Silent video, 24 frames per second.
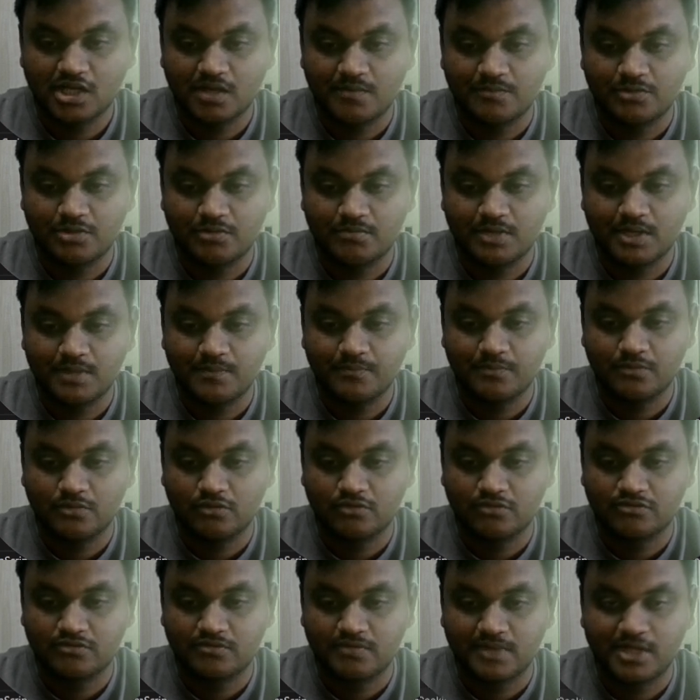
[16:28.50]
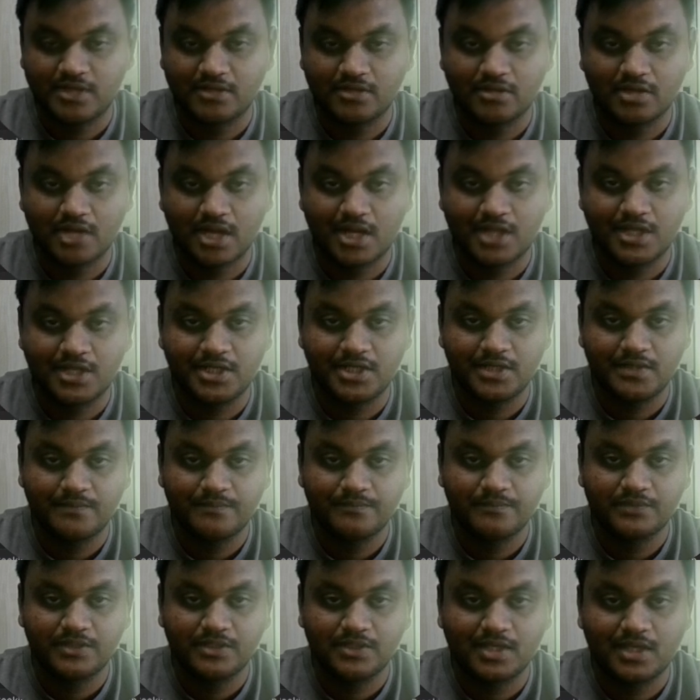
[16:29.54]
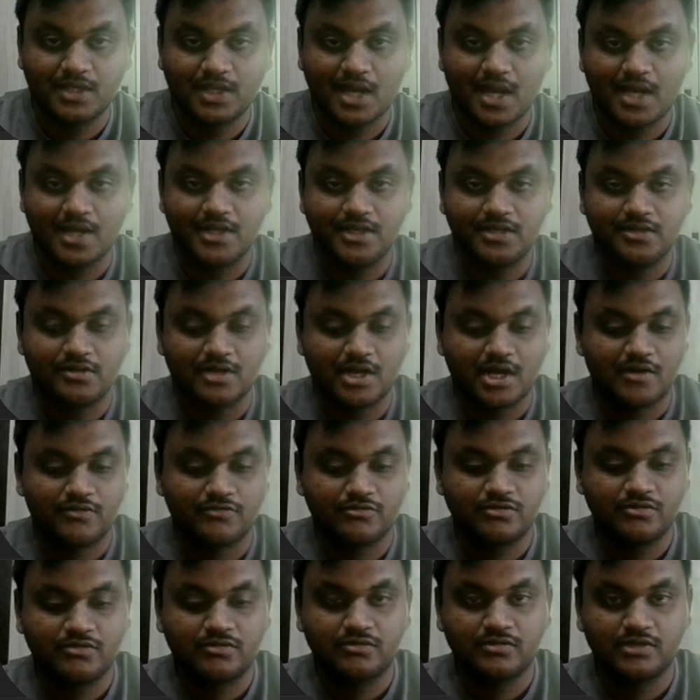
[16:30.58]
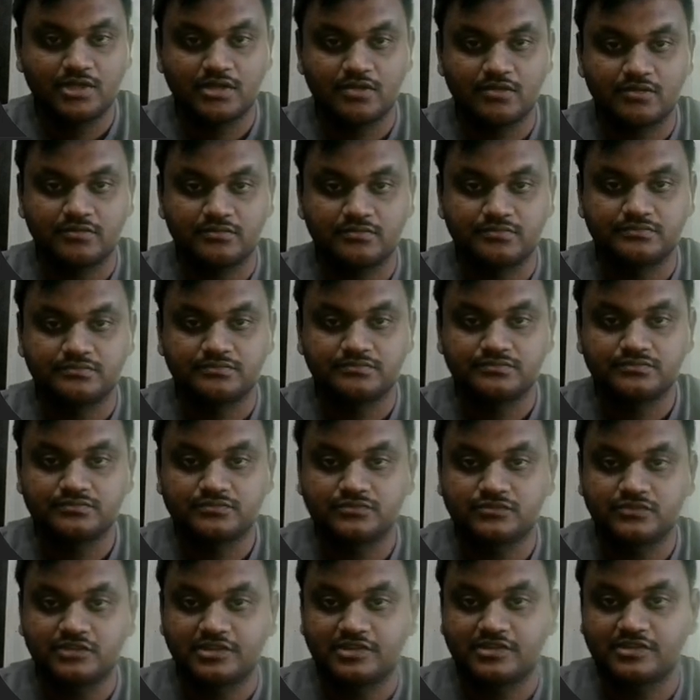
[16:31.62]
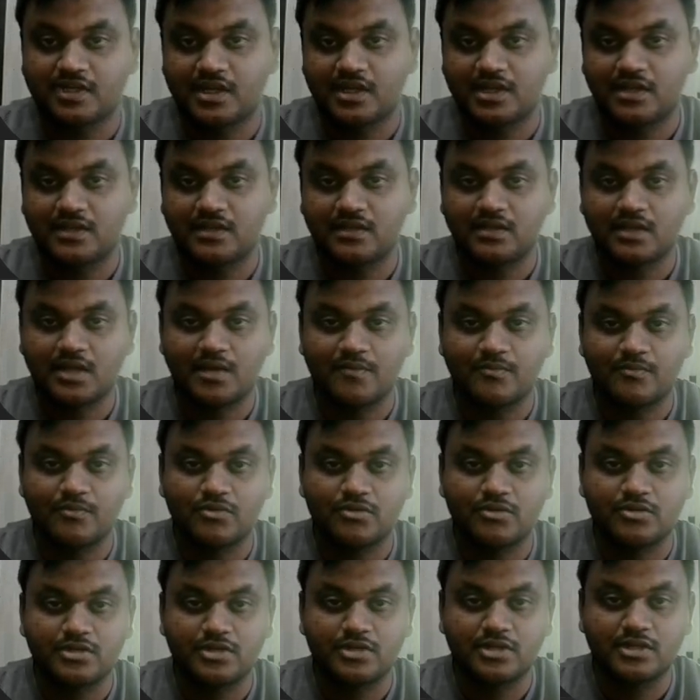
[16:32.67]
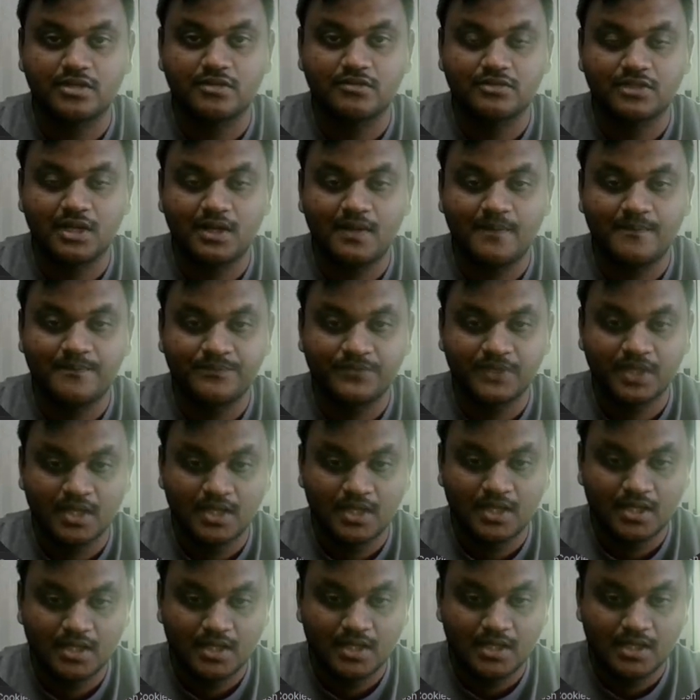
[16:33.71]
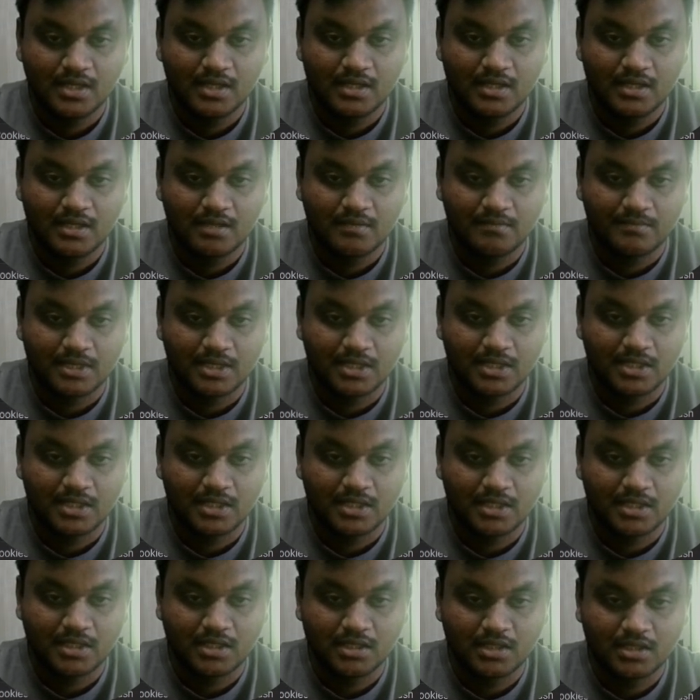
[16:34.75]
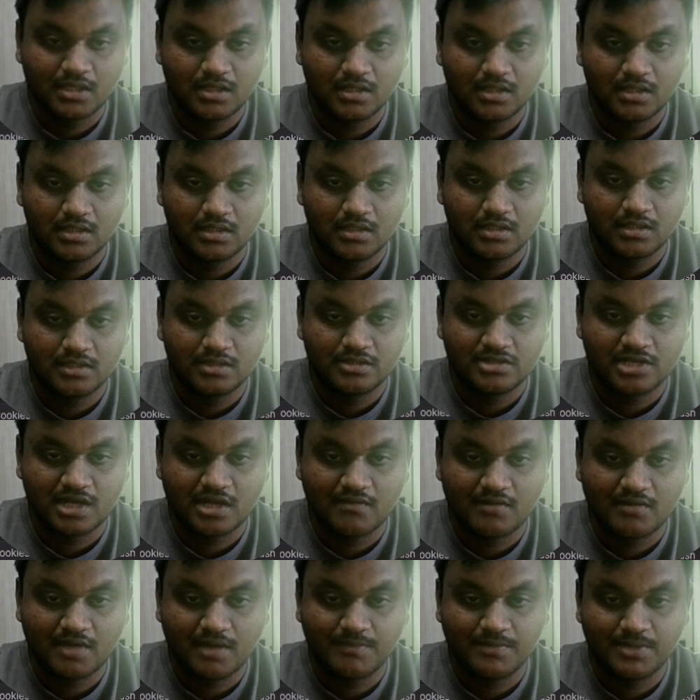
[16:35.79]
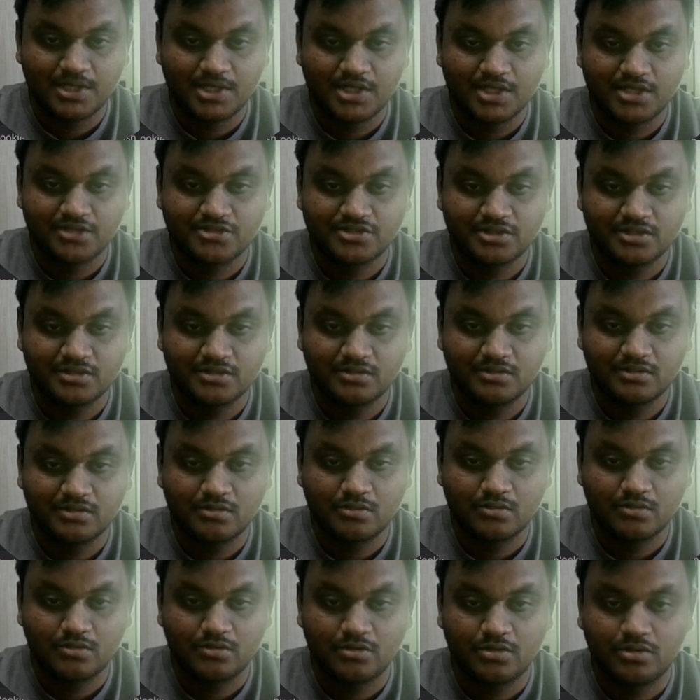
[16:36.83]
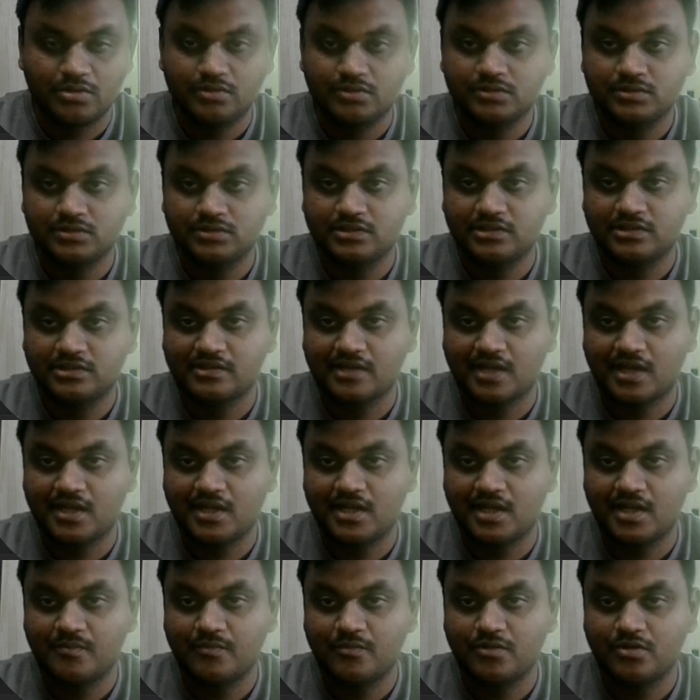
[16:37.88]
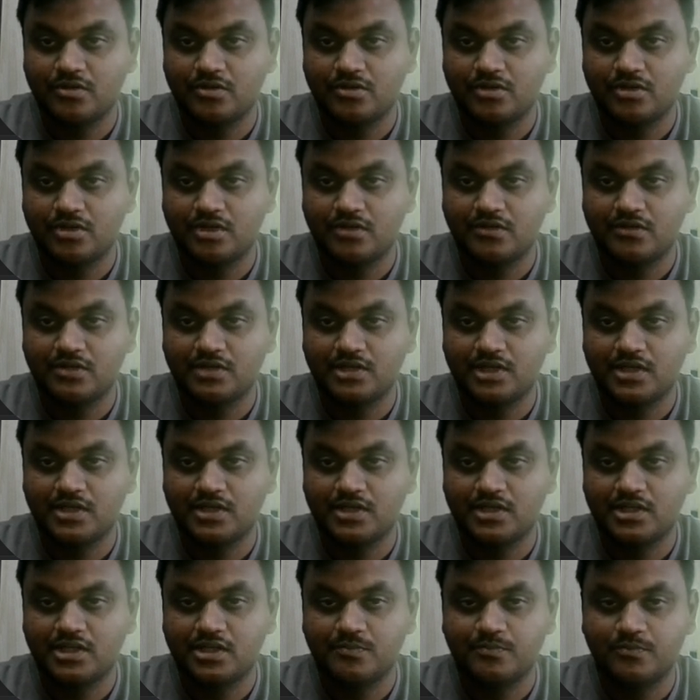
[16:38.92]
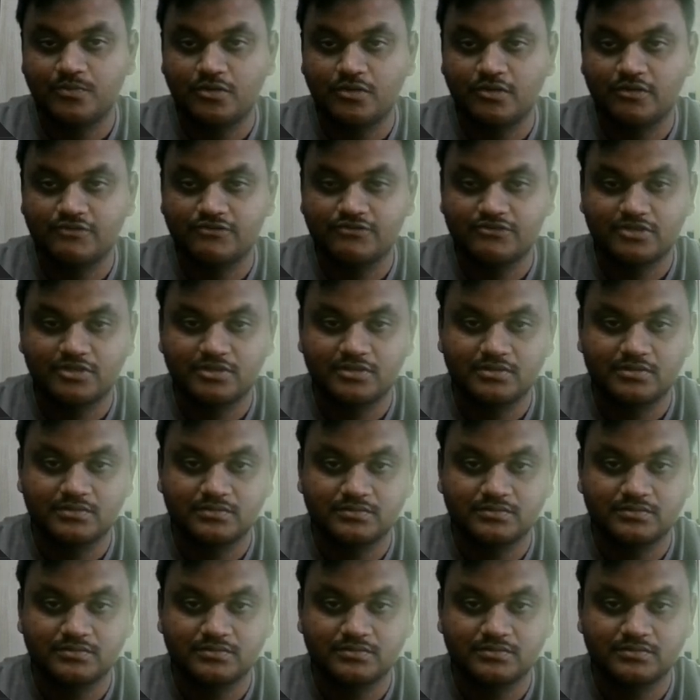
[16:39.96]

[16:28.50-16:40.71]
Come to my Postman client, here ID you have to give this ID. I'm going to give the my Java application code. This ID I'm going to give in the delete post.